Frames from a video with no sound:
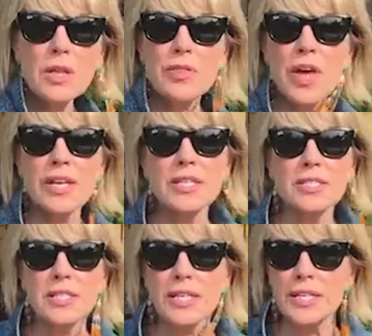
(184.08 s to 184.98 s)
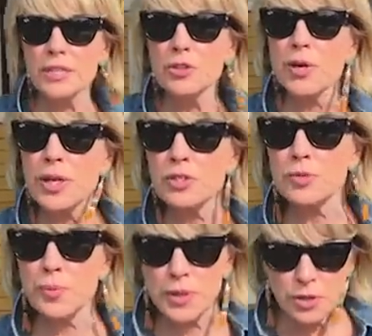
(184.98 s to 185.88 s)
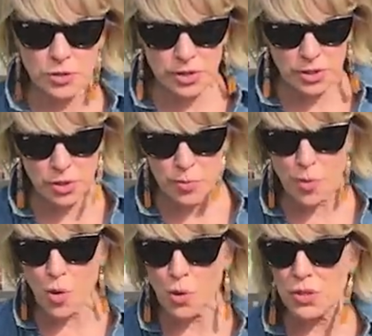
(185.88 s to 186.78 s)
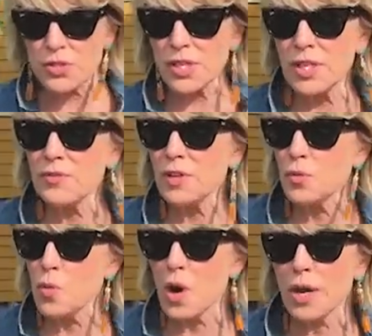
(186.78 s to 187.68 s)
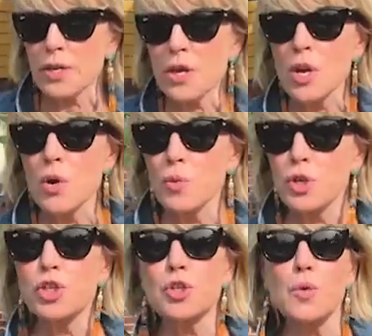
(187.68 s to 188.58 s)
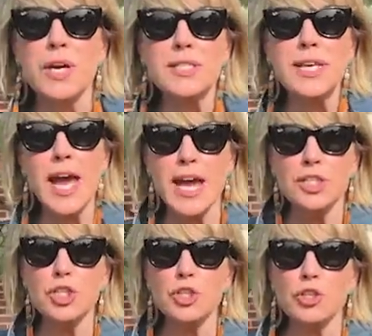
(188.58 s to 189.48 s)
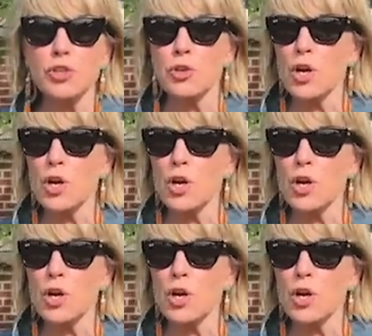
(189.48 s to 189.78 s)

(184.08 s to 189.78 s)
that is an in-ground sprinkler system or it's even one where you attach your